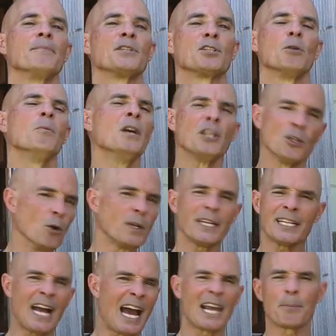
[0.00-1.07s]
So don't
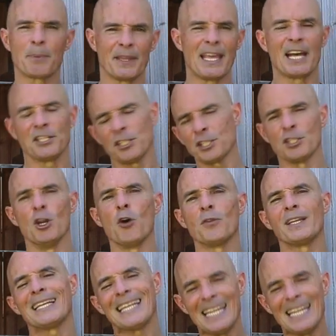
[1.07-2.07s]
get caught up in that. Just know that